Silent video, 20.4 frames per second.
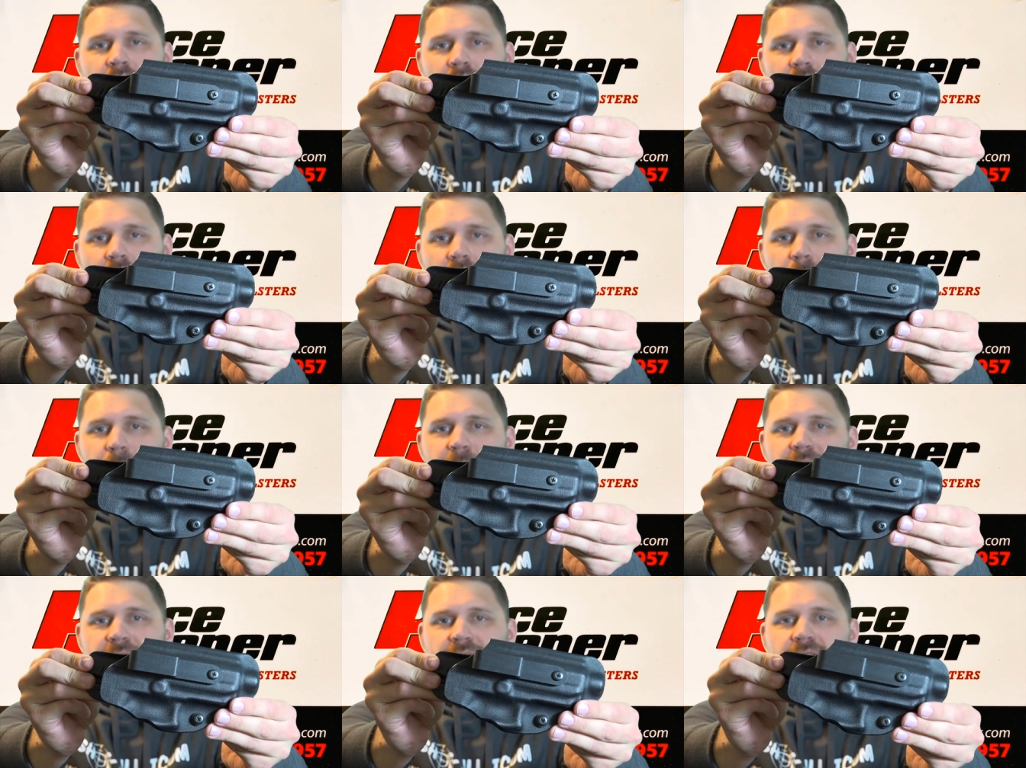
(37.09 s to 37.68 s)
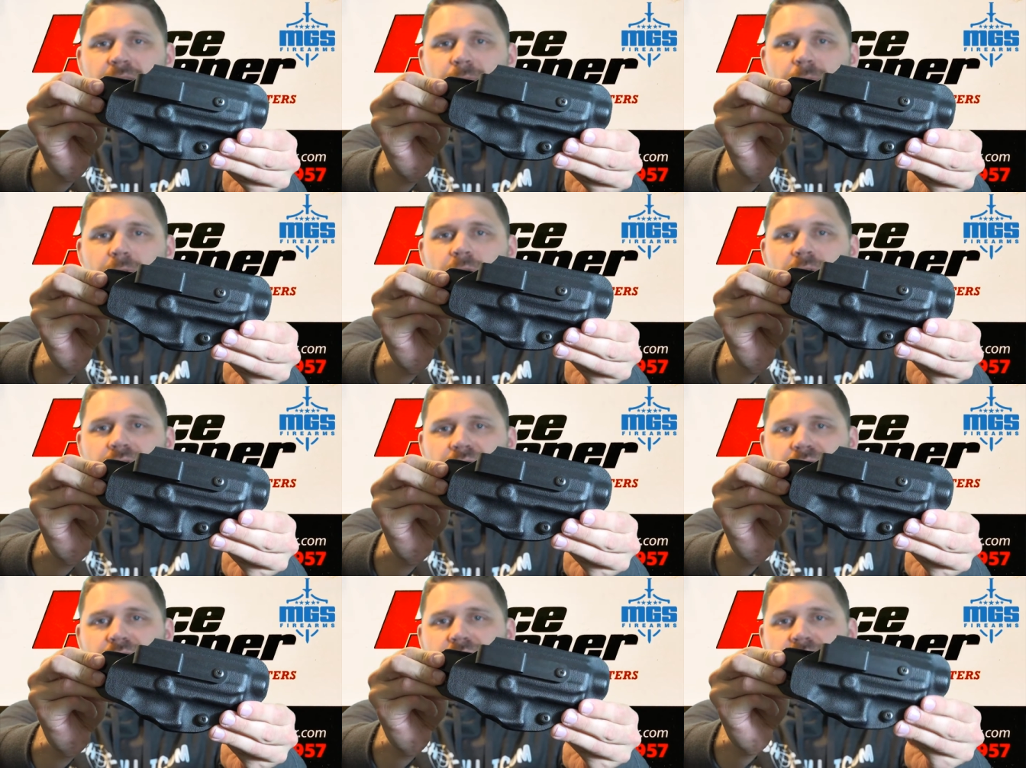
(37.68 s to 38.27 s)
Uh, Peacekeeper
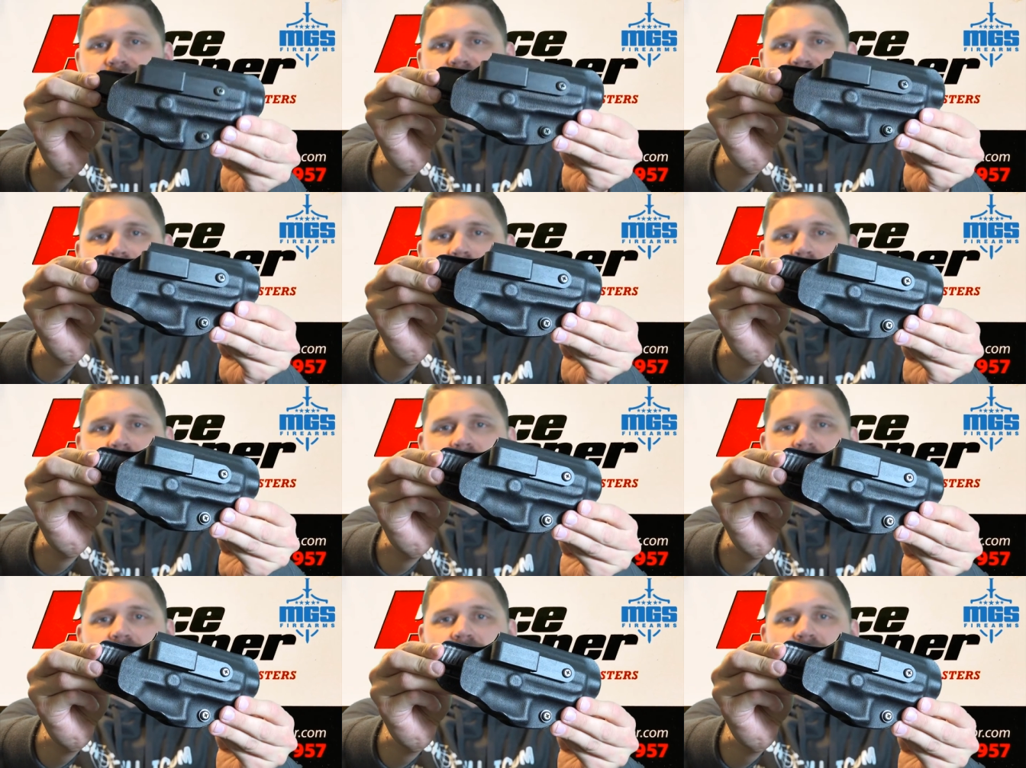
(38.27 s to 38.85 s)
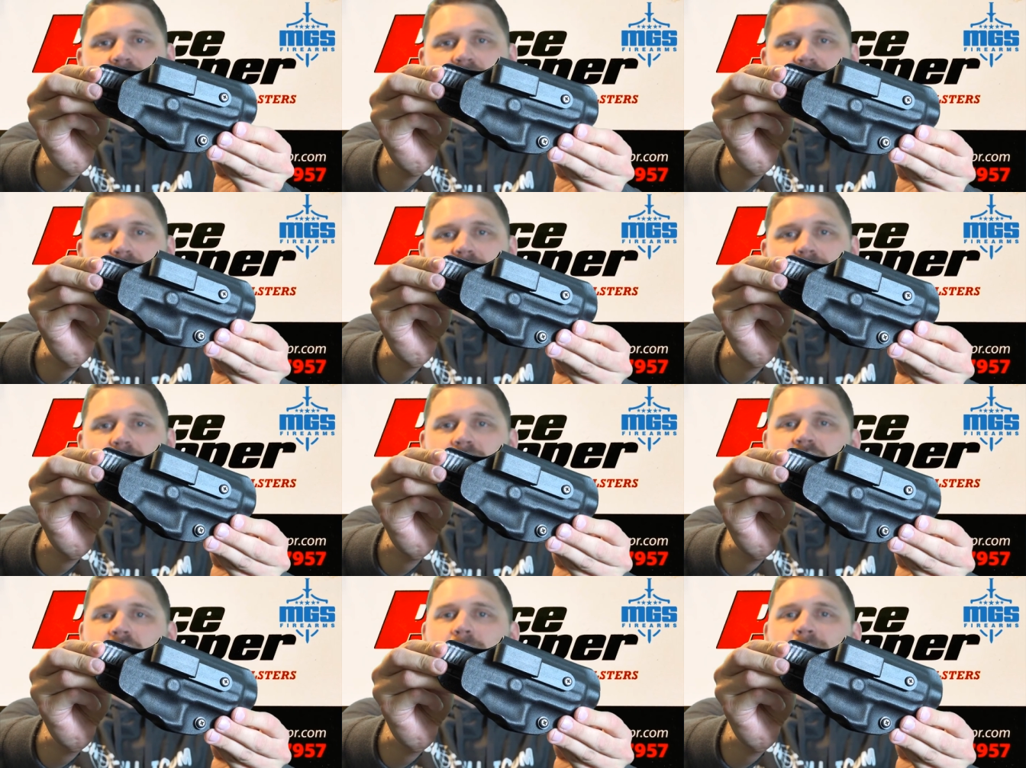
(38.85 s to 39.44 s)
Holsters is located in
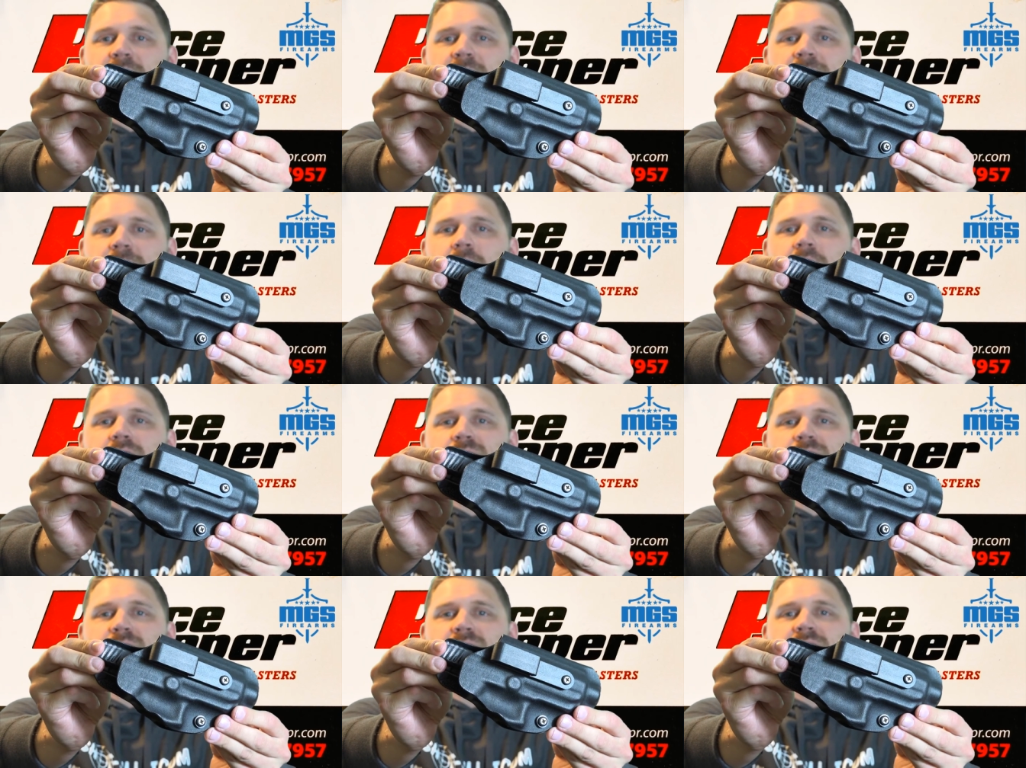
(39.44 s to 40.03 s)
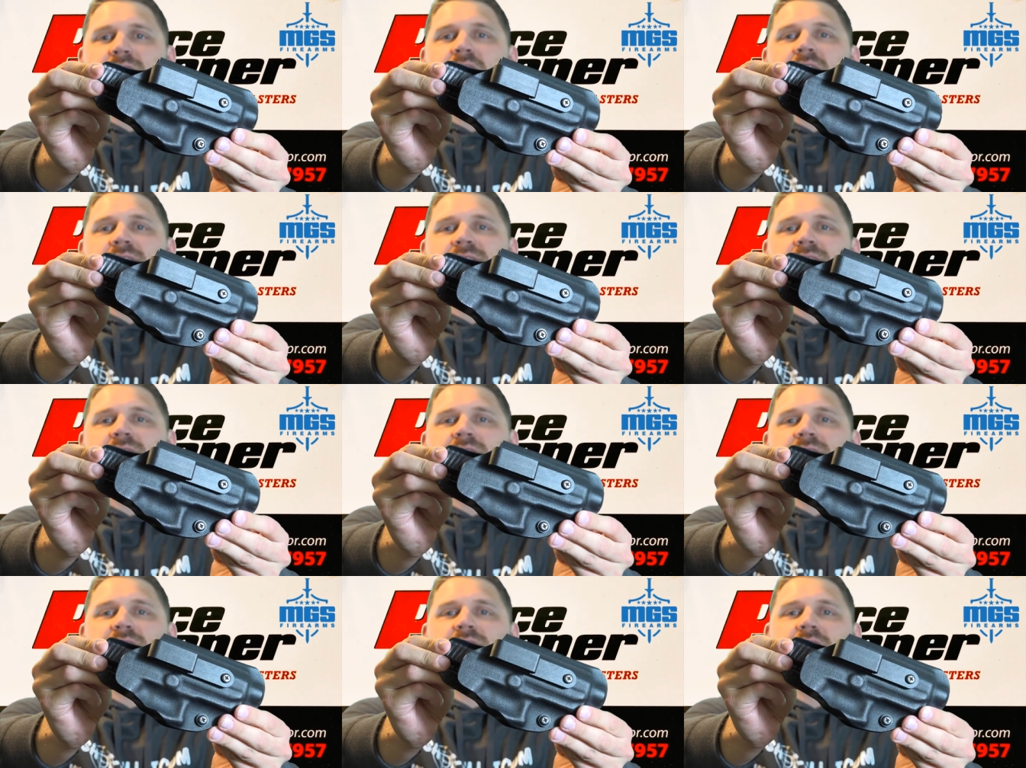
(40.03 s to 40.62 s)
Menomonee Falls,
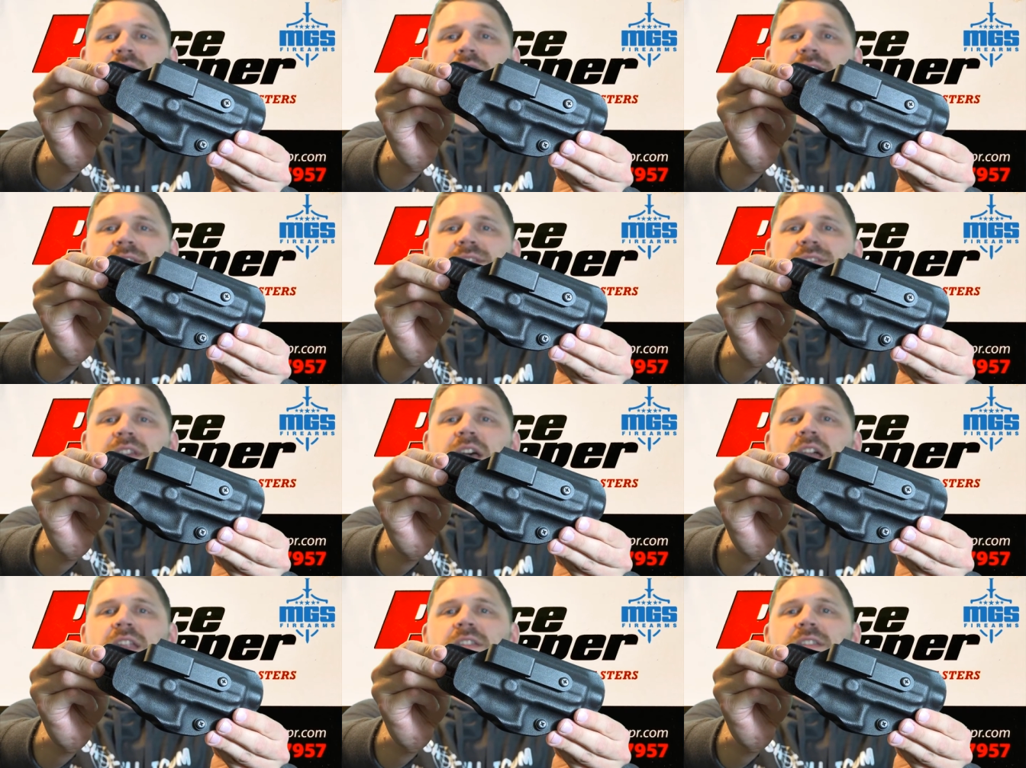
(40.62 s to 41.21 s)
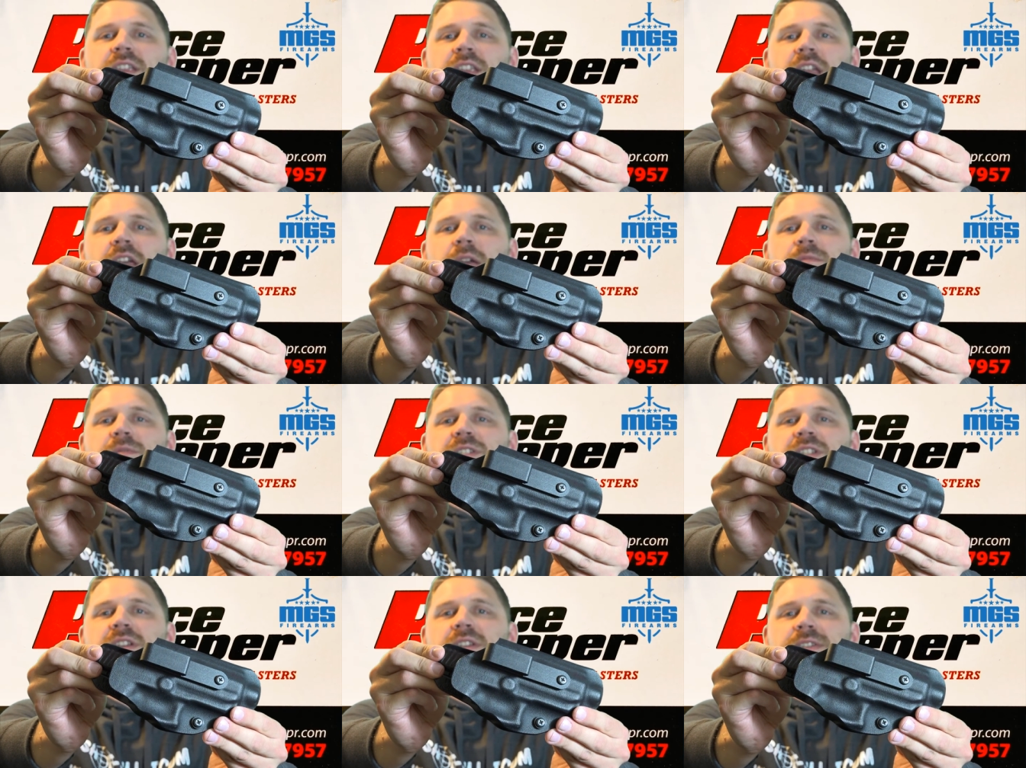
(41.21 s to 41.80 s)
Wisconsin, inside the
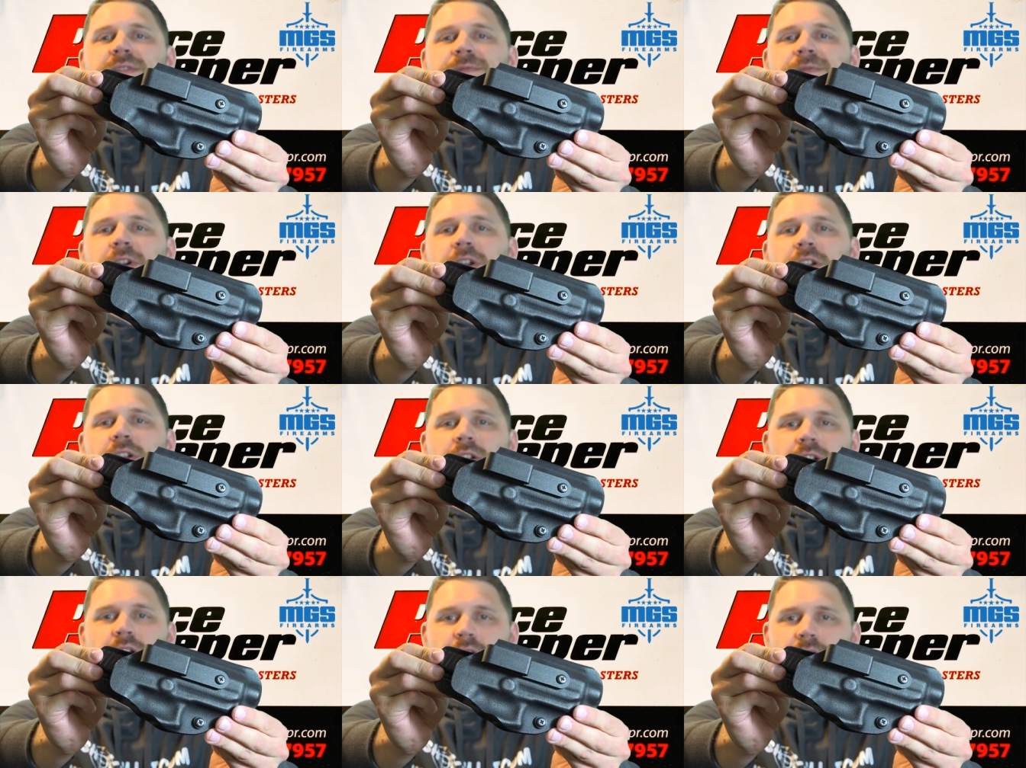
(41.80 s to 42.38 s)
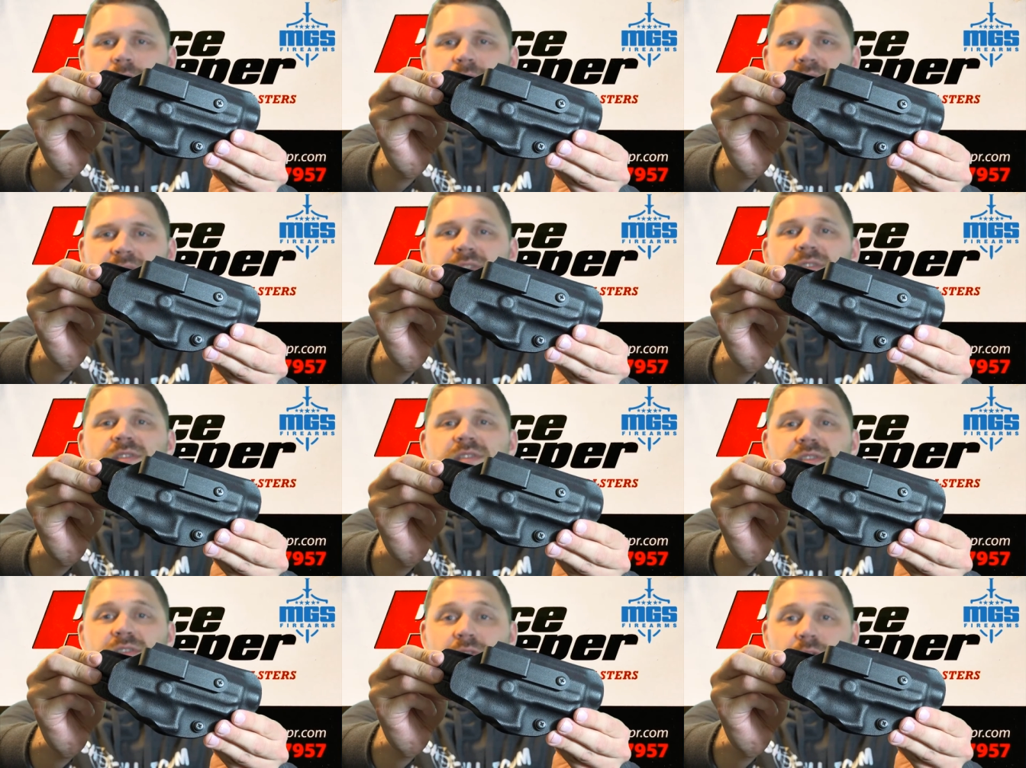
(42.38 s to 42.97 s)
M G S Firearms
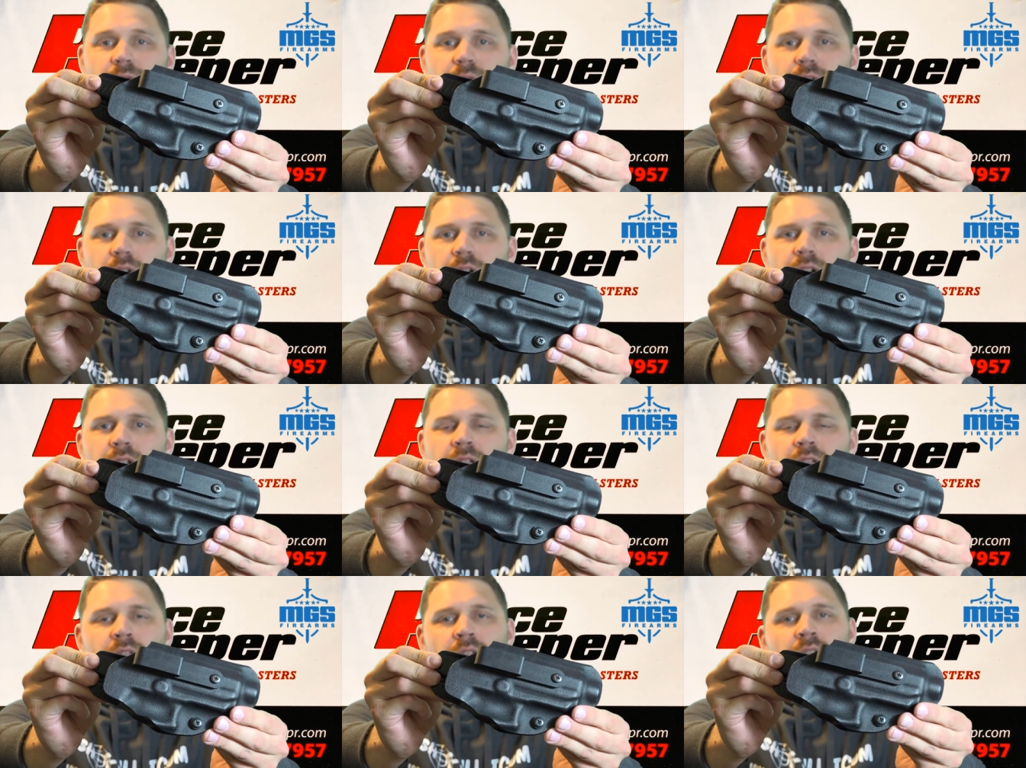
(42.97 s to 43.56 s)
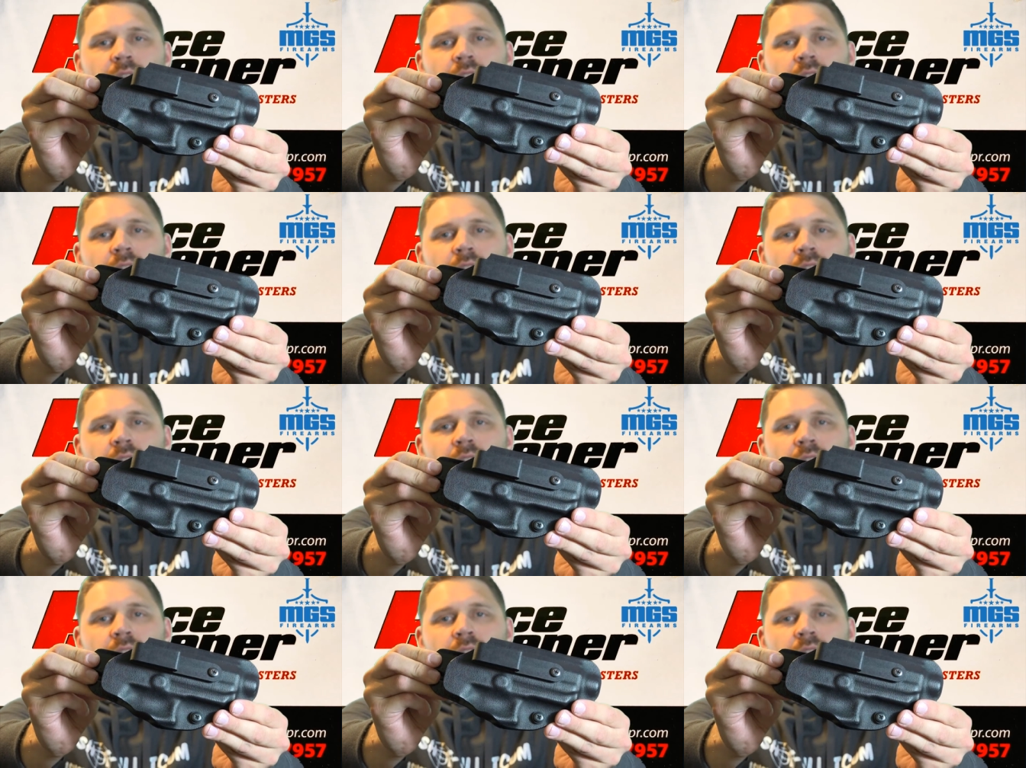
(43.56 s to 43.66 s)
store.